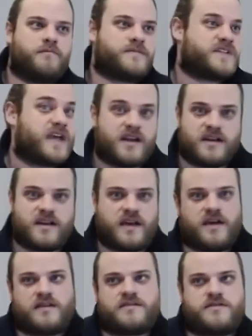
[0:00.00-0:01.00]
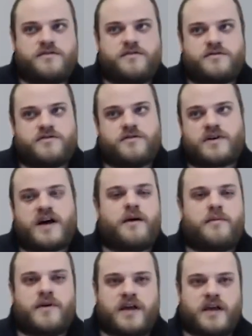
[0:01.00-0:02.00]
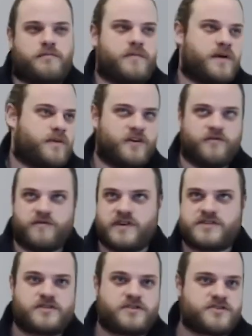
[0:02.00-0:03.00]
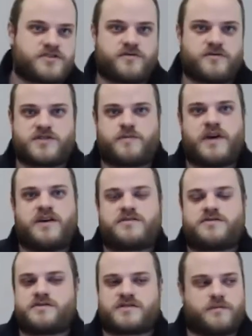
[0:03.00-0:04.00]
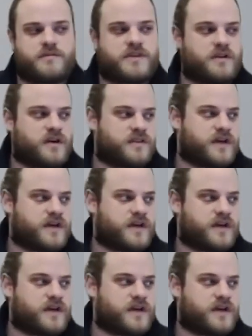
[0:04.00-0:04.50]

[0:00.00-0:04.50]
day to day to accommodate maybe new visitors to a space or something like